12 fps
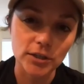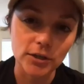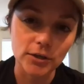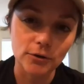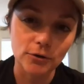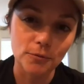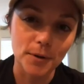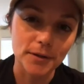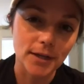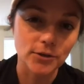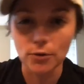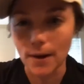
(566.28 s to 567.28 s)
you, but
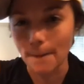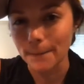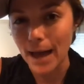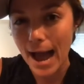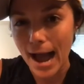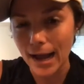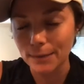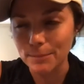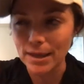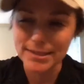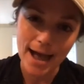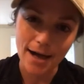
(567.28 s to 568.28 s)
then you come back
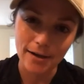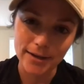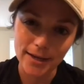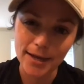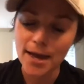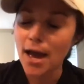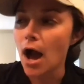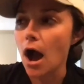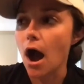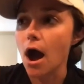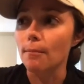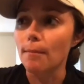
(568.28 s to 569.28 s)
mentality.
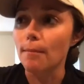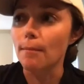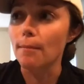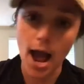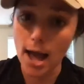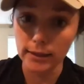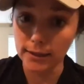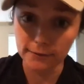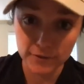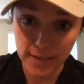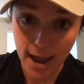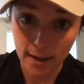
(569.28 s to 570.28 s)
I
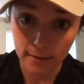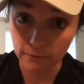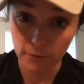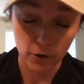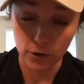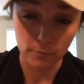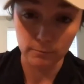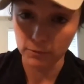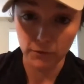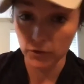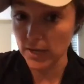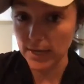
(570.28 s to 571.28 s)
lived that for the
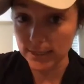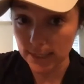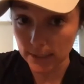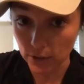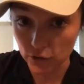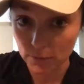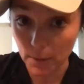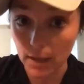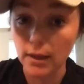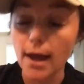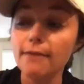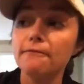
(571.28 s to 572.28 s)
first 18 years of my
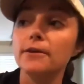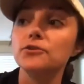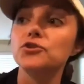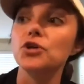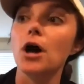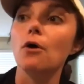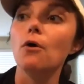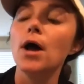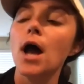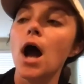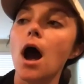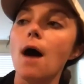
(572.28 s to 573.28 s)
life. And so
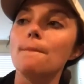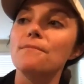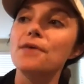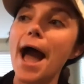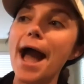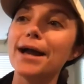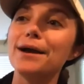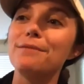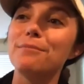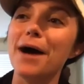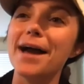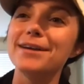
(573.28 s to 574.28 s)
that
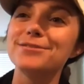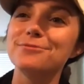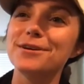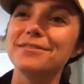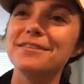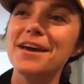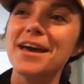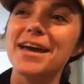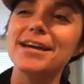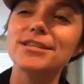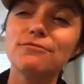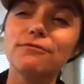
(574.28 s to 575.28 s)
combined with
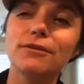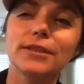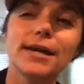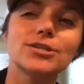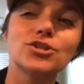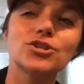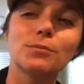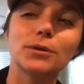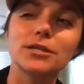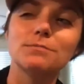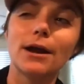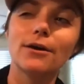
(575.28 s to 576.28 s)
his relationship with
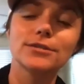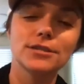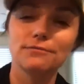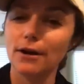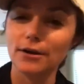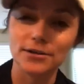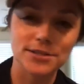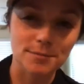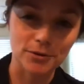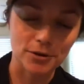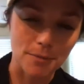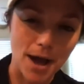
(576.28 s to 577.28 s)
his parents is very
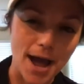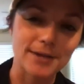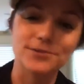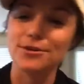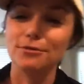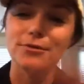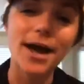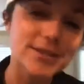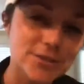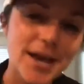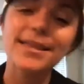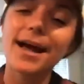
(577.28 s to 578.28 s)
similar to mine. And so that's
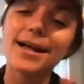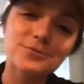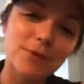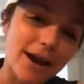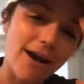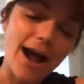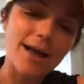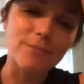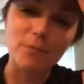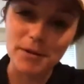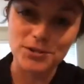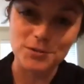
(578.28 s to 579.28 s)
where I am a
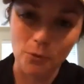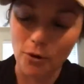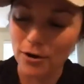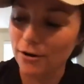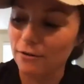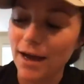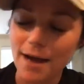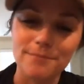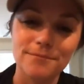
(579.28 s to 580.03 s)
big supporter of that,